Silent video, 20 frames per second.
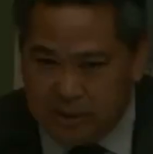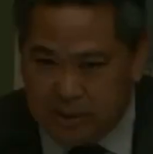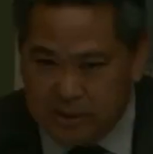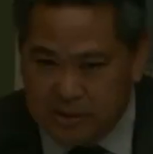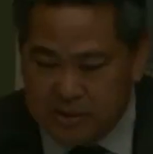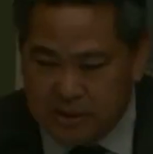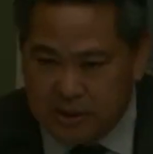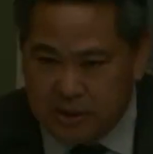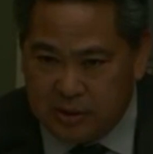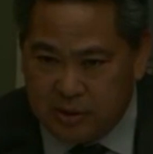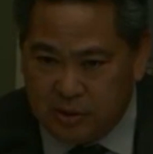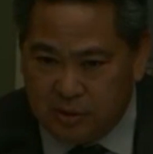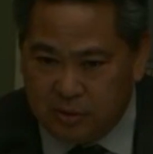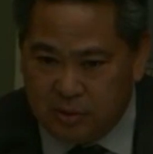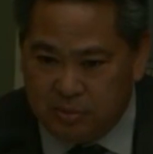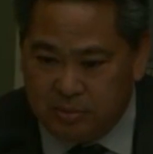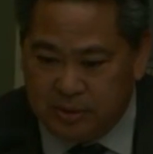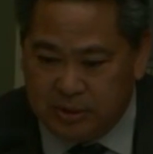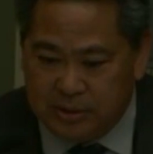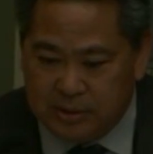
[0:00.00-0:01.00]
and I say
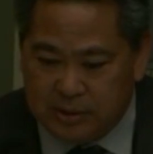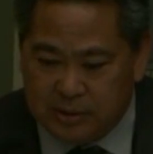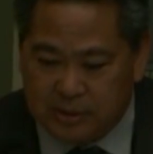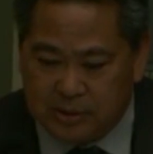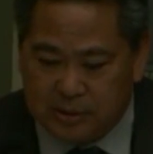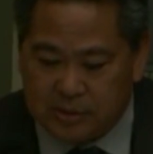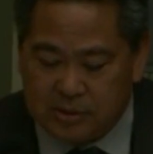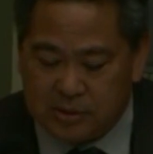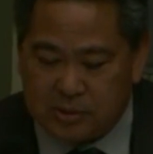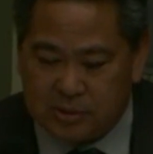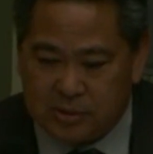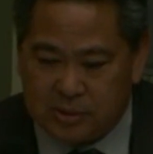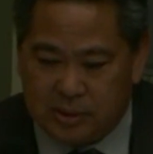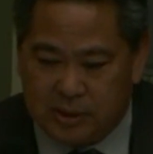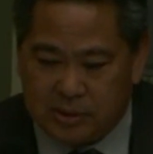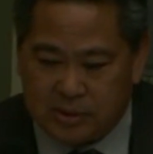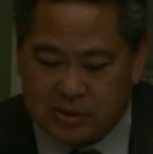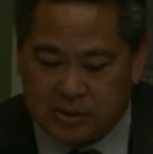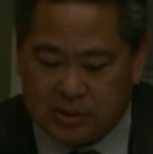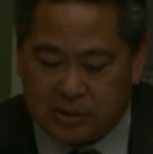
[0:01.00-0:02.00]
no because
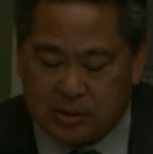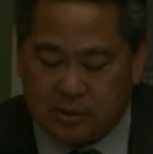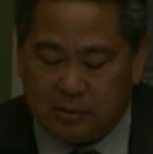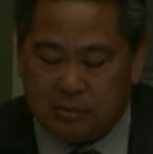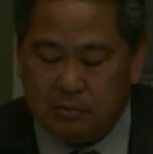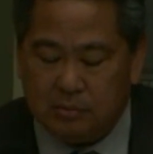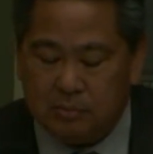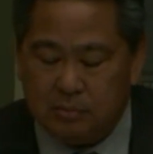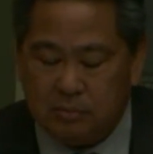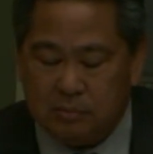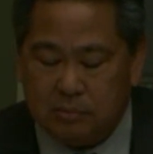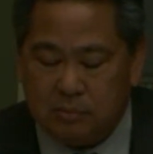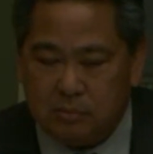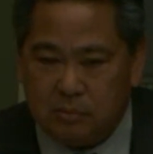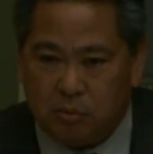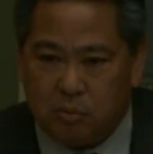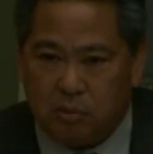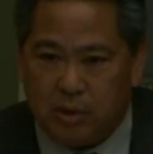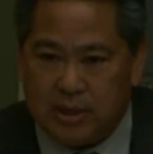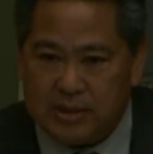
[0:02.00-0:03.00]
as a
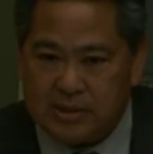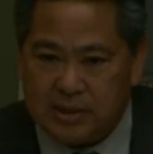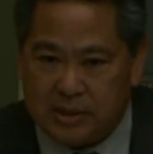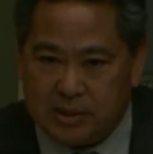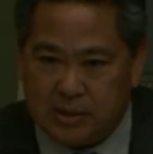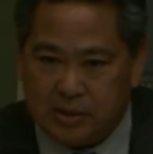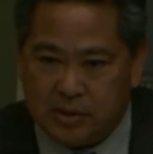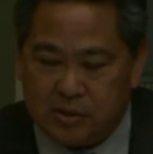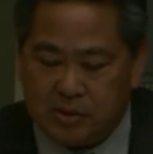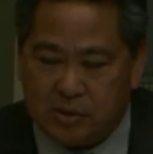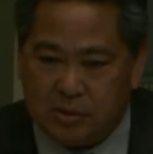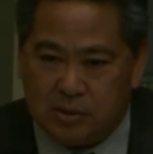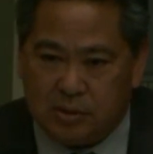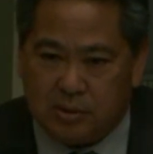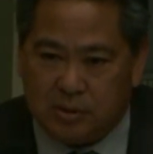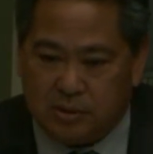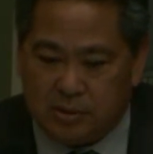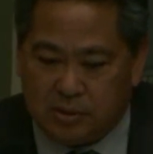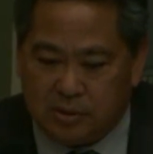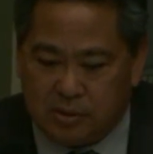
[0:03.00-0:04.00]
resident,
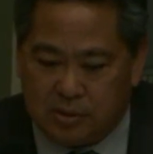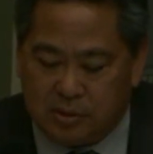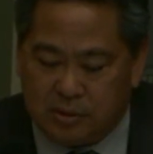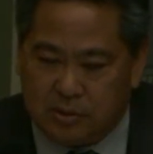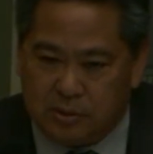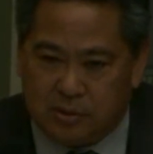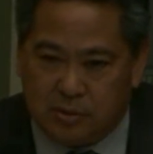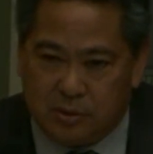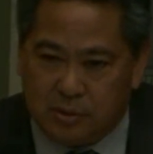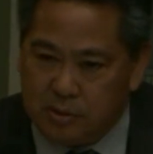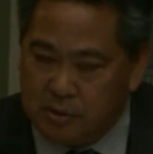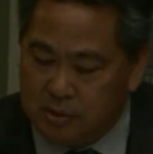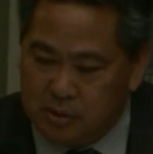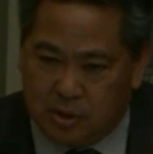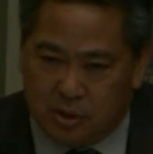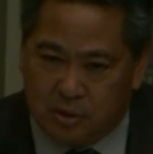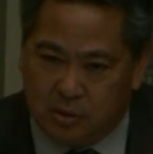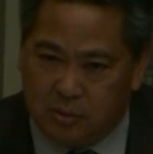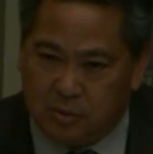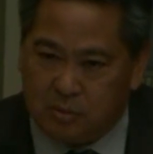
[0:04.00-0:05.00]

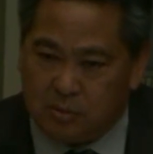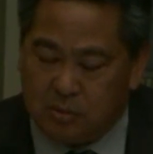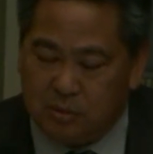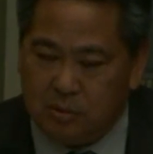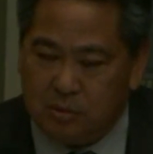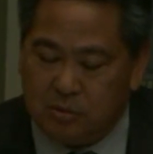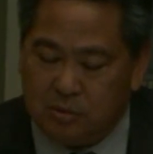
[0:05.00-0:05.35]
no